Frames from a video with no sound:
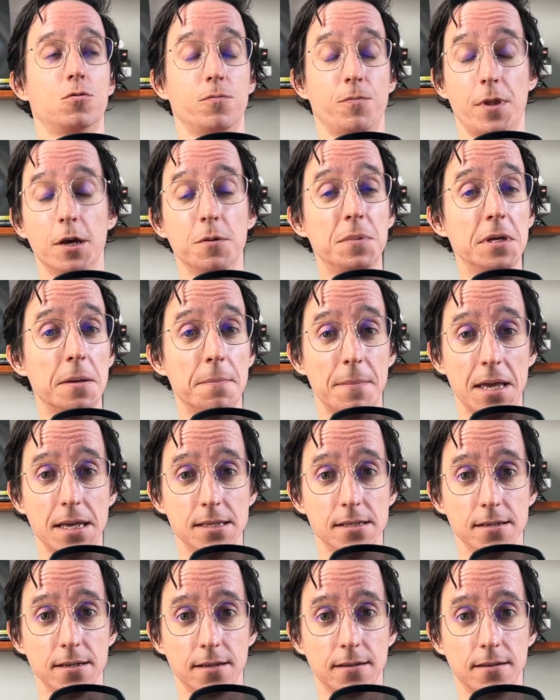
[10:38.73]
that'd be
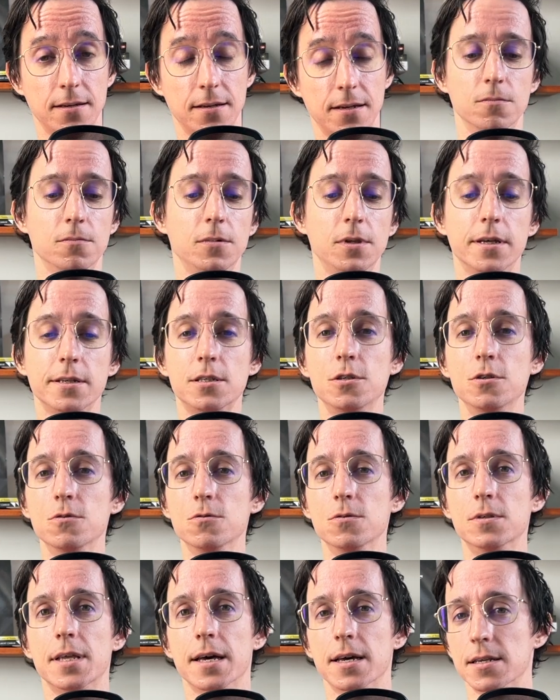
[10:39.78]
amazing. Let's
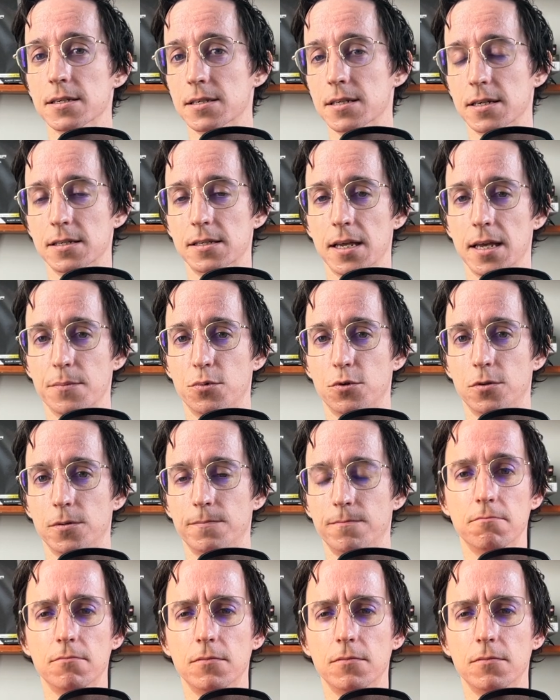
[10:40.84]
use that as an example.